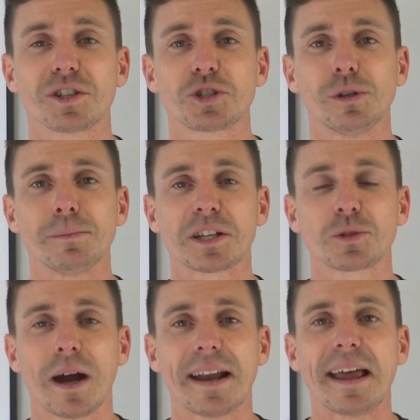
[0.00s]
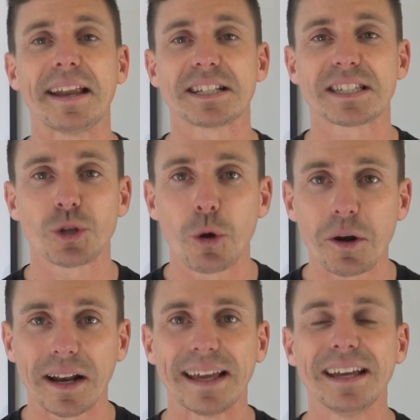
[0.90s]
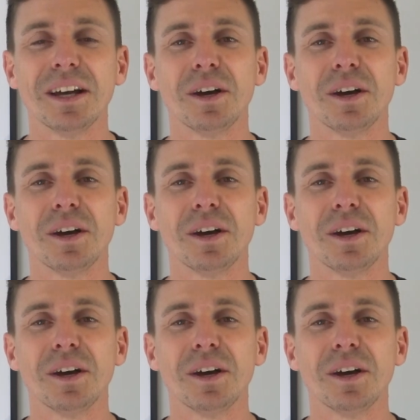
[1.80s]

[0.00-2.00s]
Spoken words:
Stewie McSwain, and he's certainly